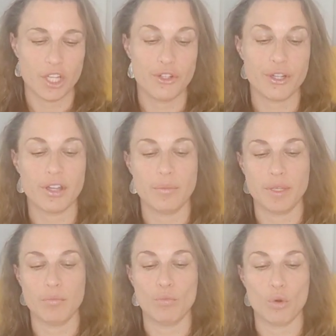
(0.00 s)
you're going to
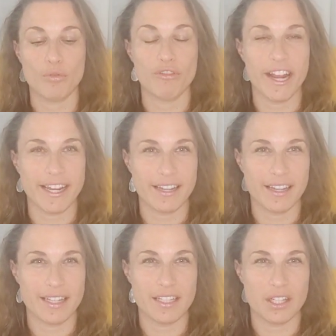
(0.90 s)
be more
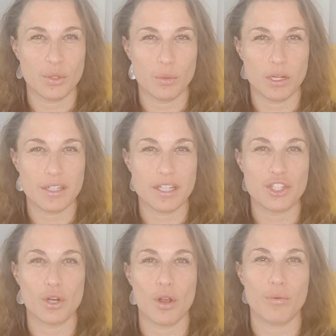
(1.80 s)
recognized in the work
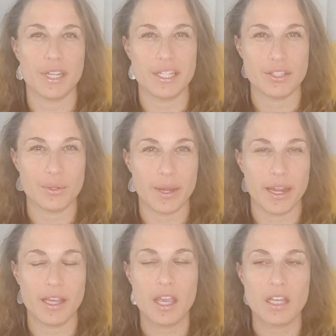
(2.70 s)
that you're already
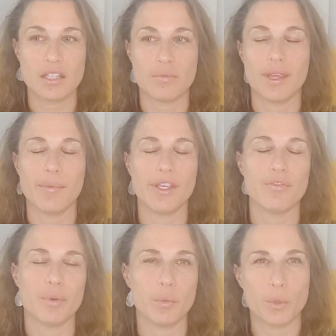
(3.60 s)
doing. So maybe
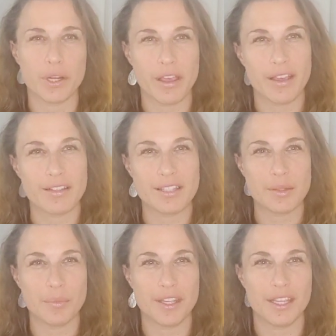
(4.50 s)
you've been working on
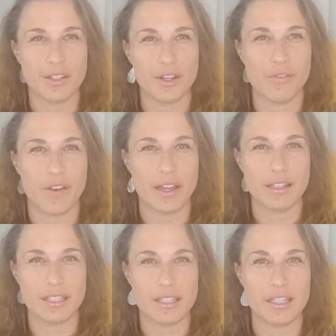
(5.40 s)
something and you're
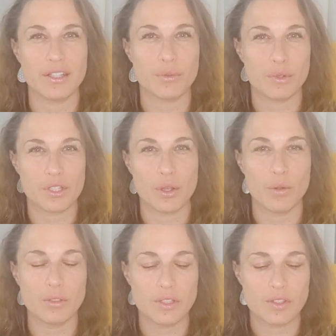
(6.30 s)
finally seeing the
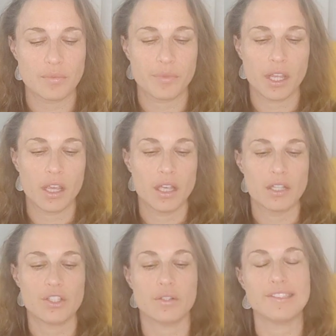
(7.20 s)
results.
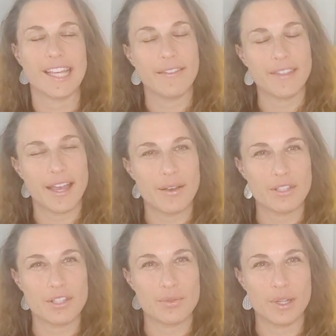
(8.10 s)
So 10th
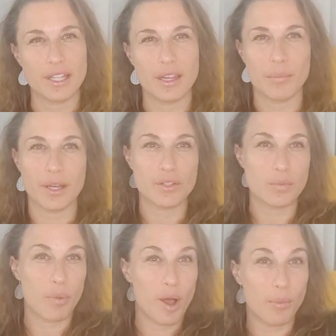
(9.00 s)
house is really about
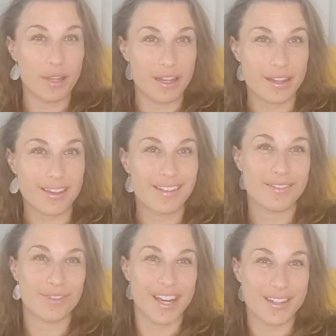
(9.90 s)
the public,
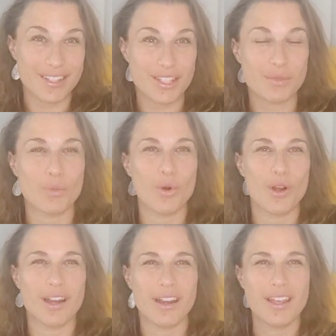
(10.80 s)
right? It's
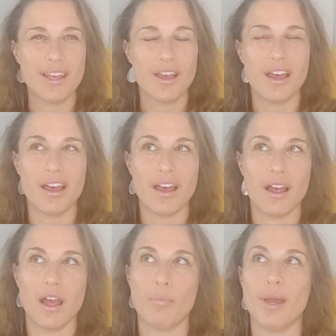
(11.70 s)
more
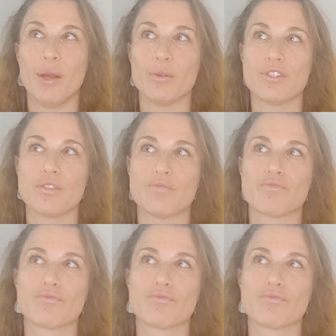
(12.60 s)
uh, about,